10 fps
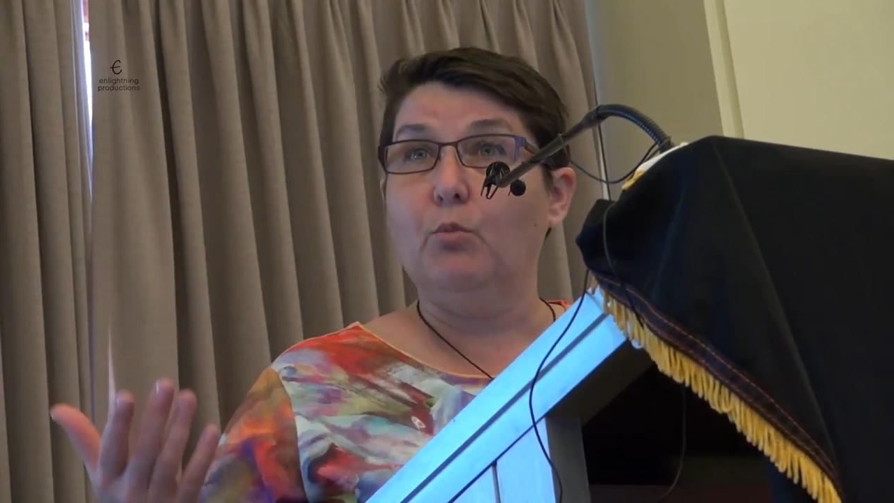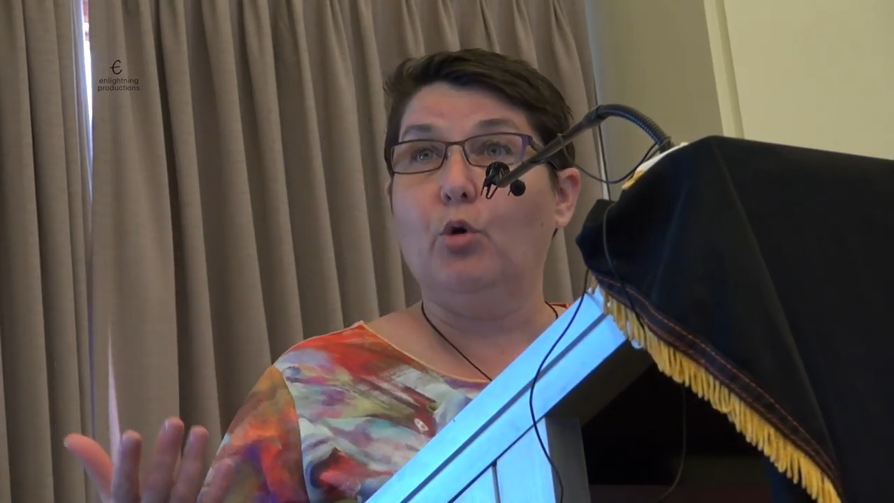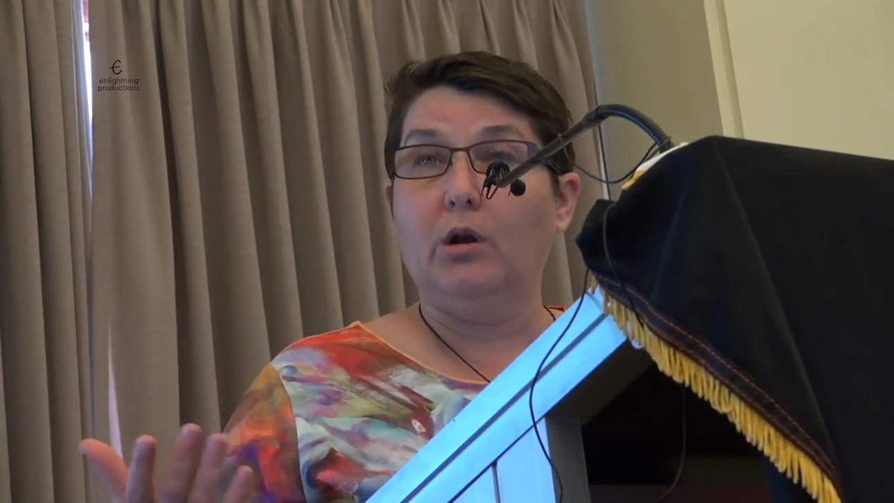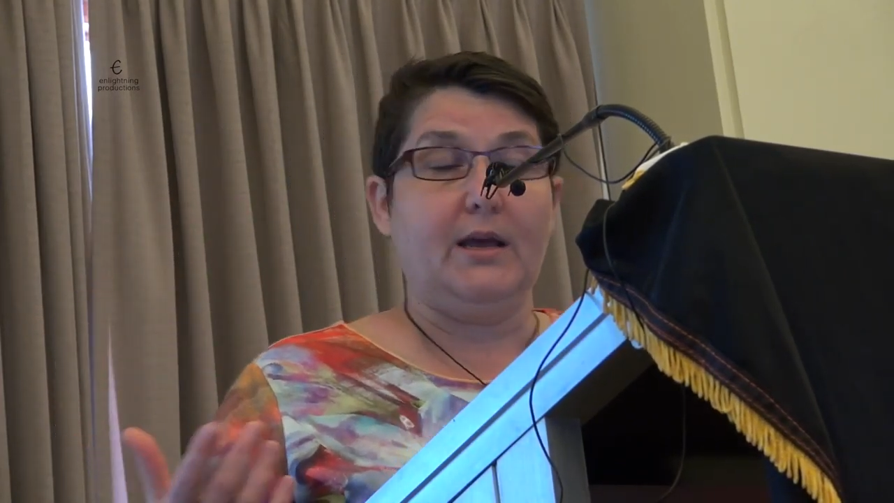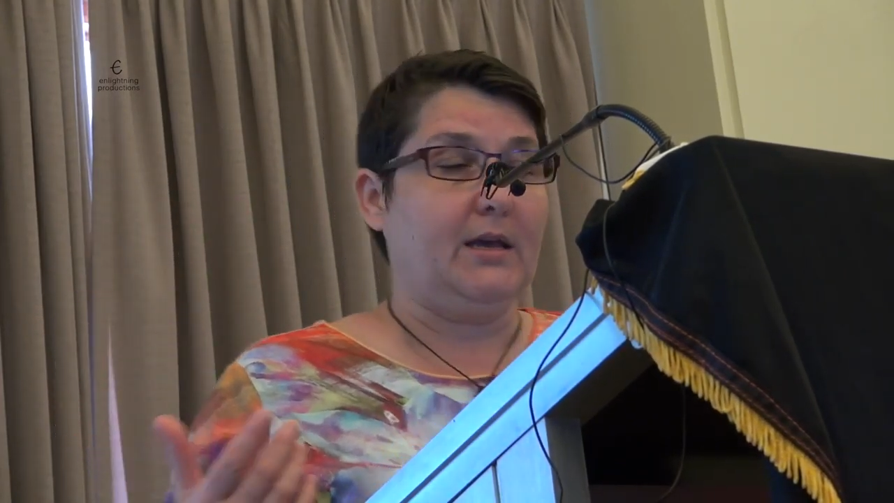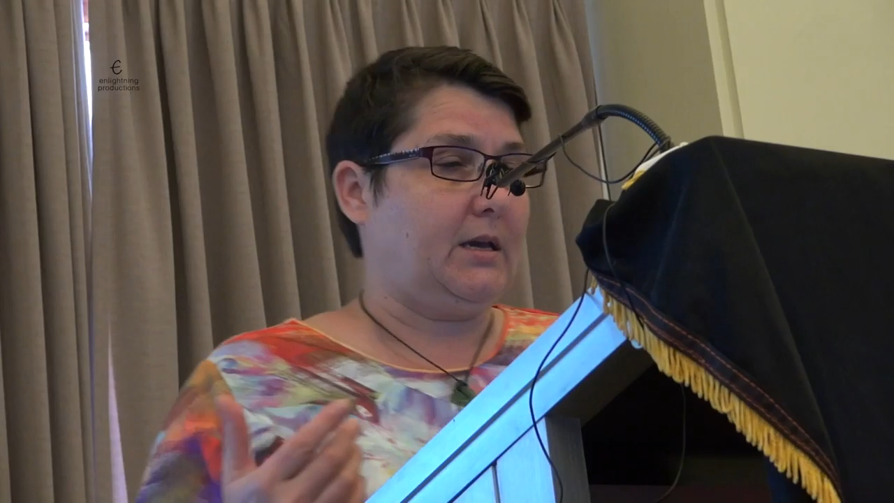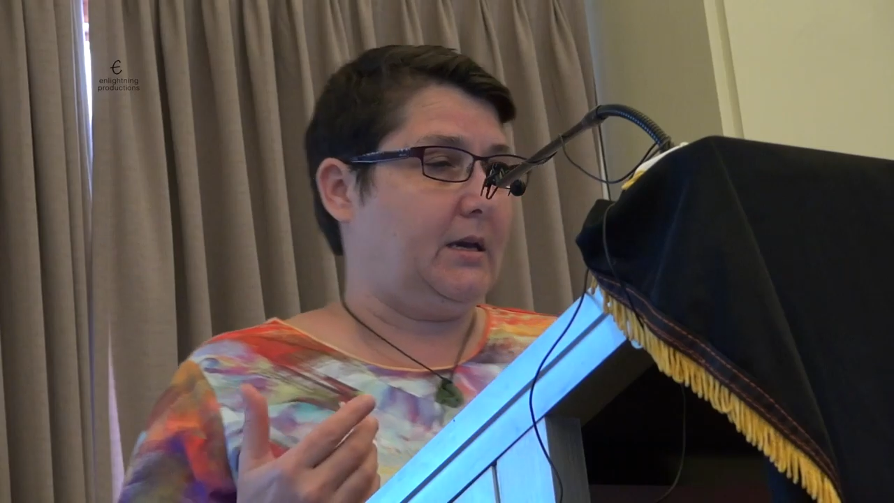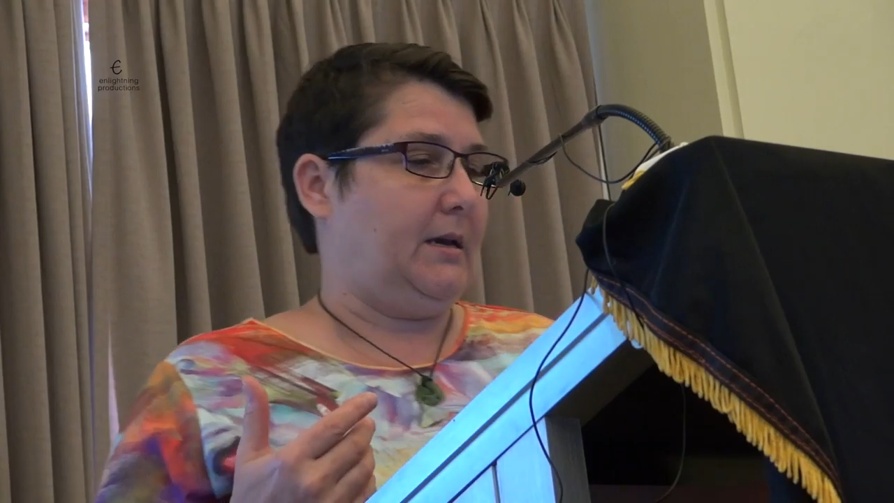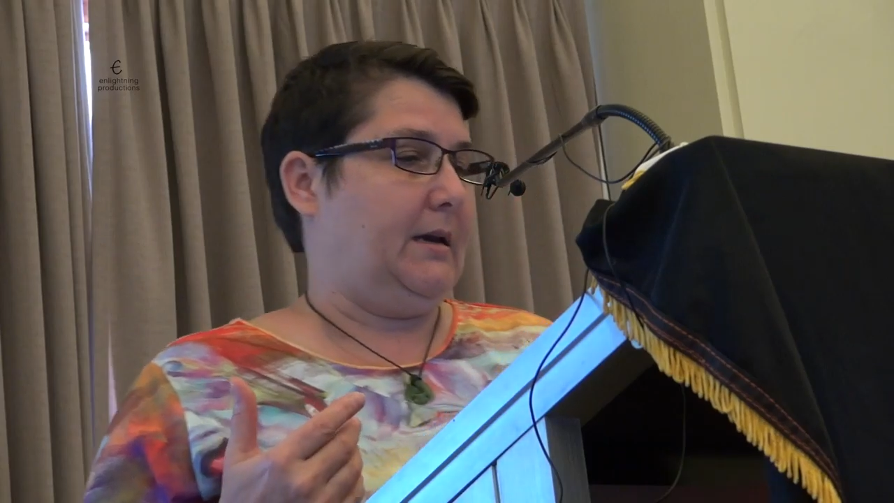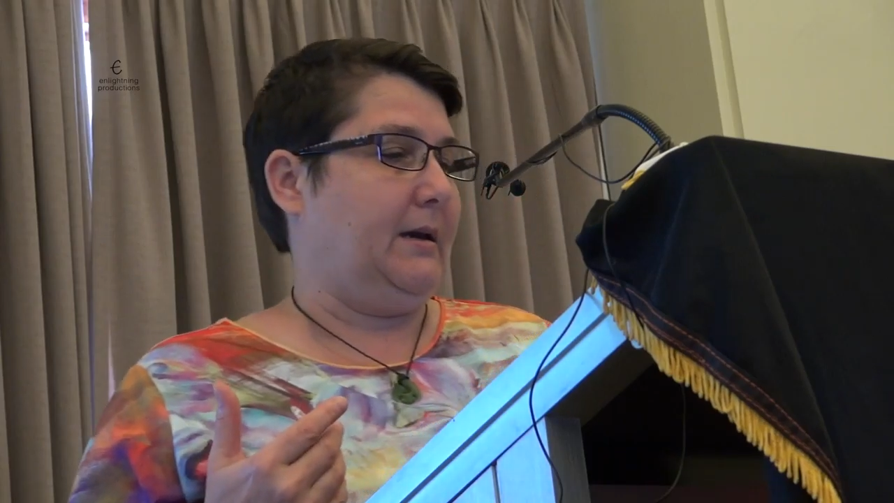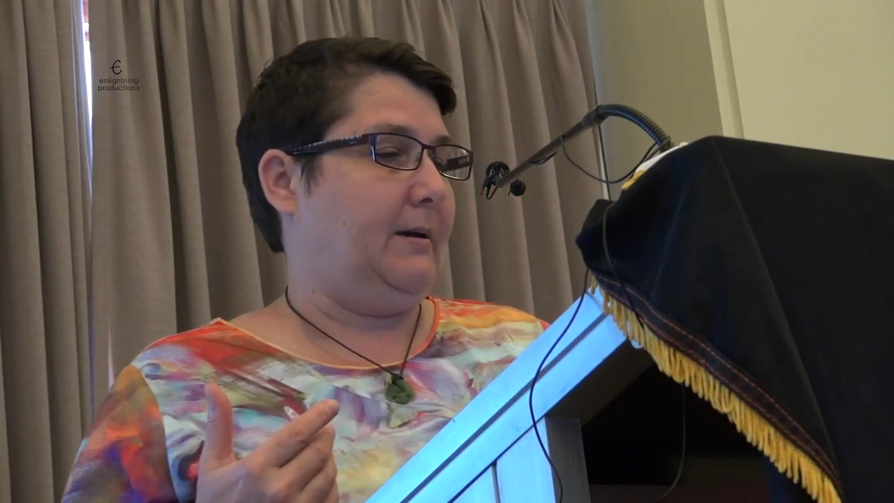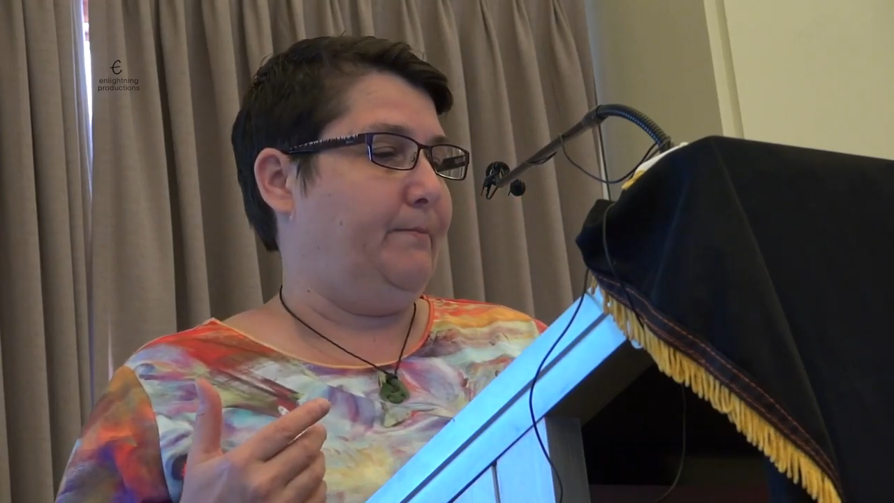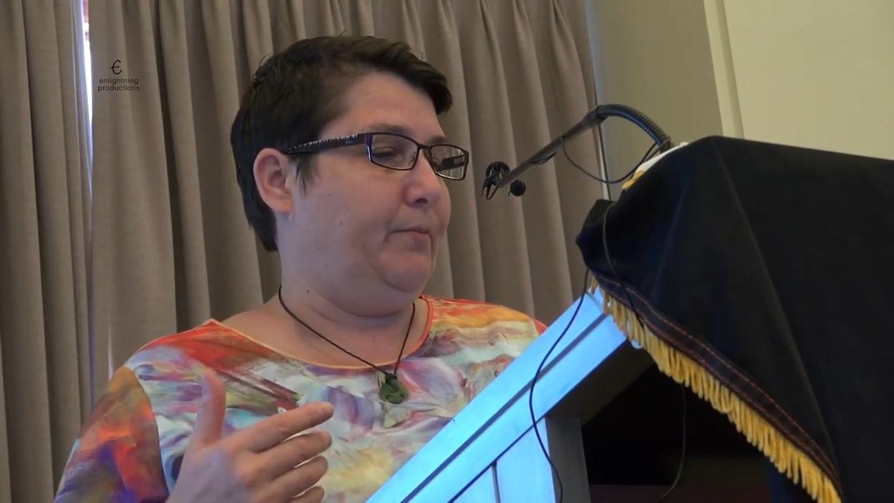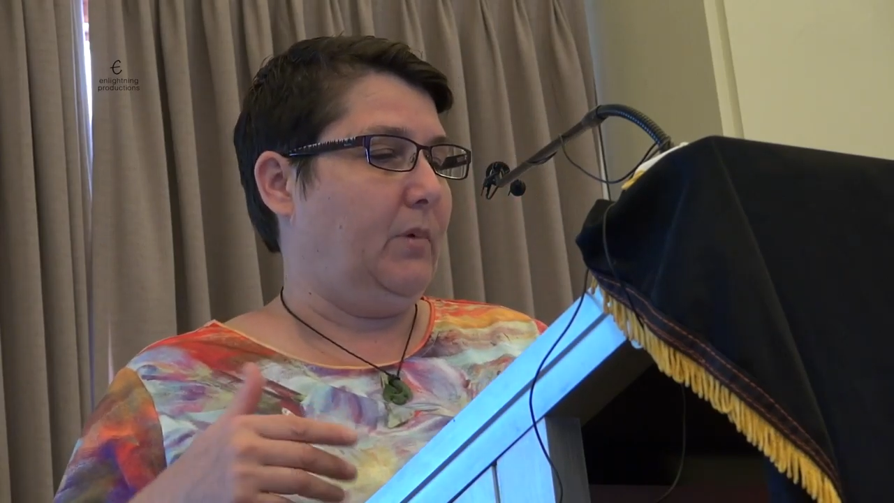more like um,